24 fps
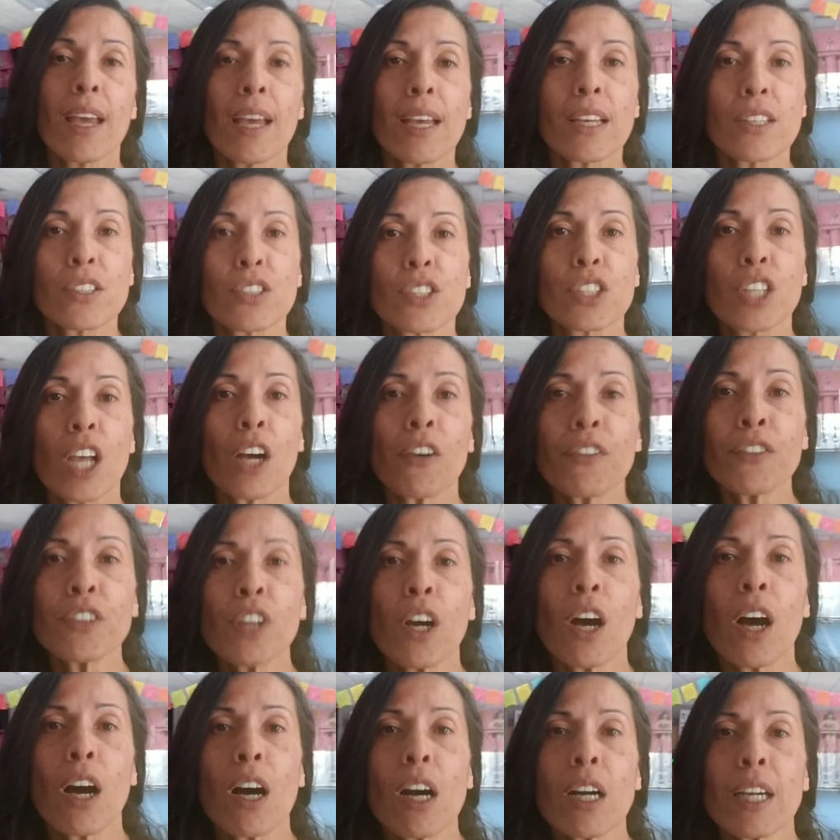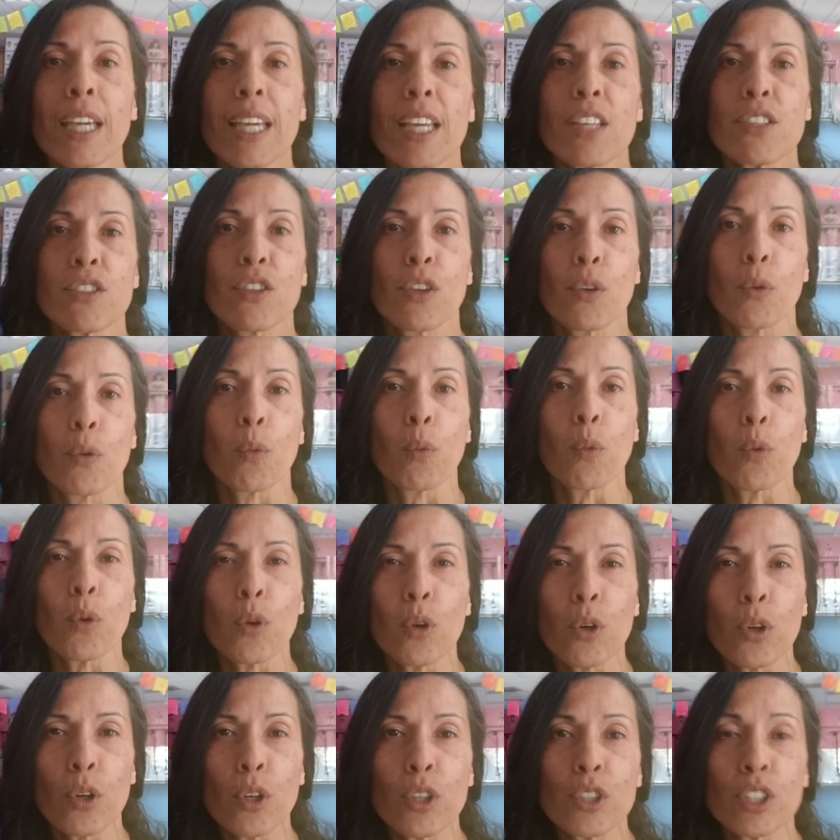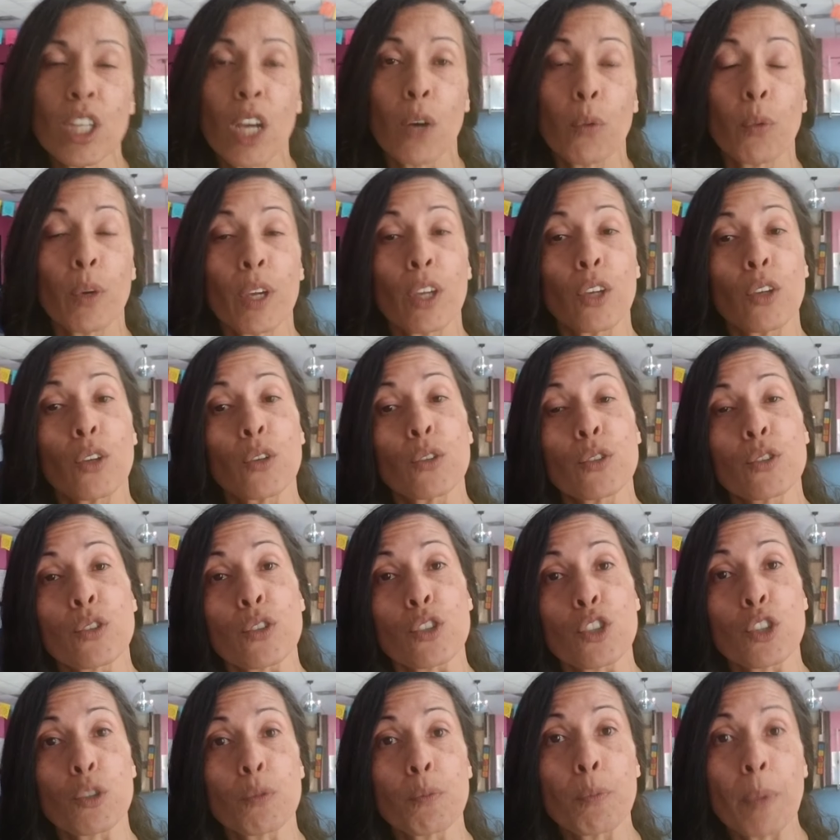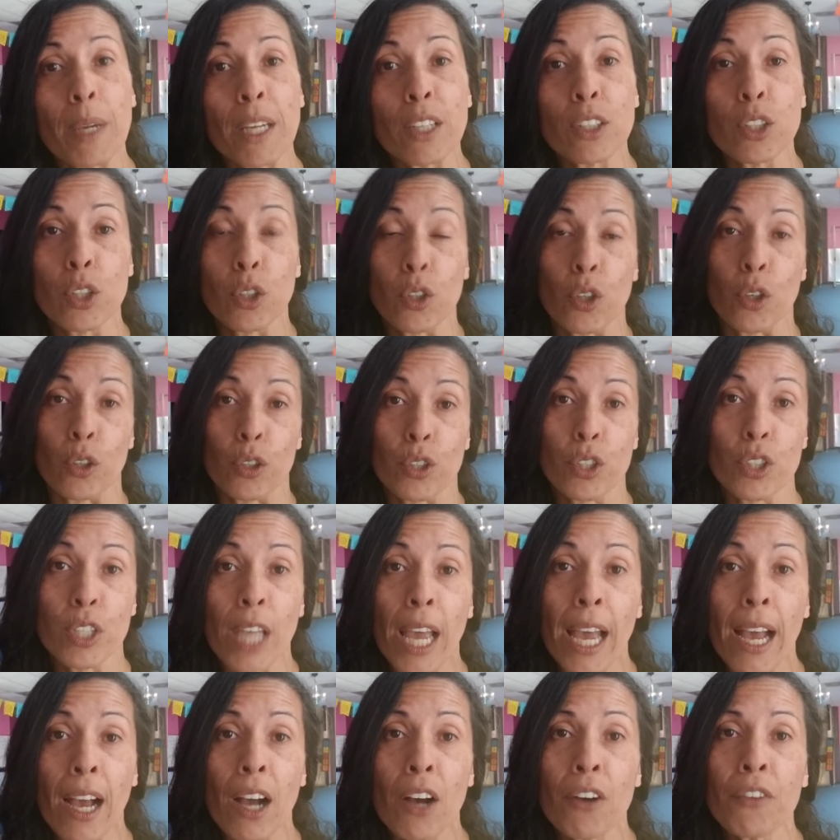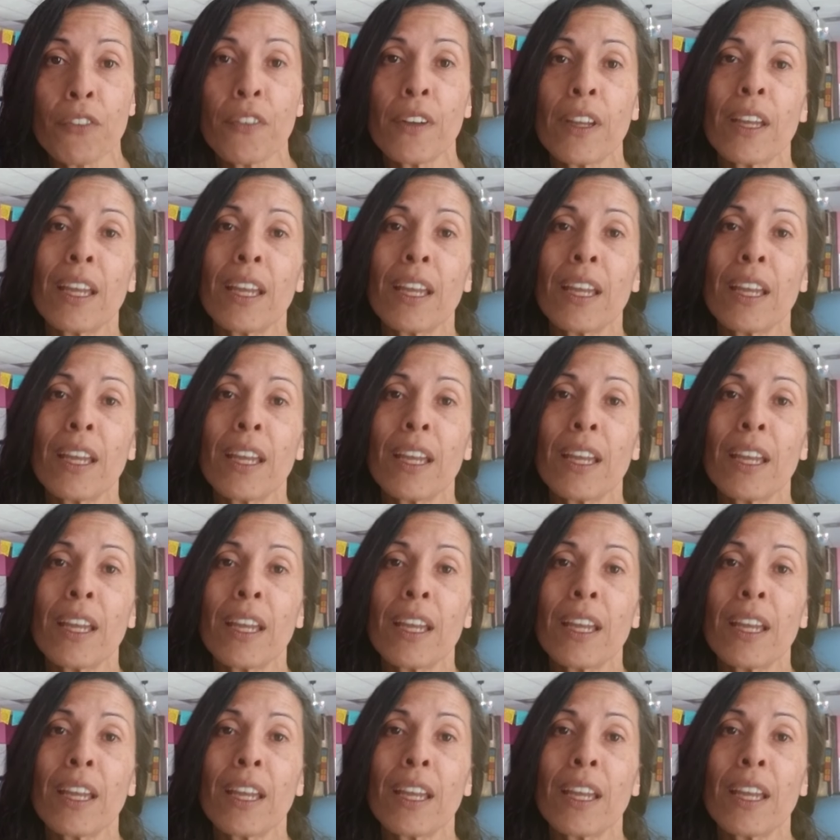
Self talk is the words that we use to speak to yourself,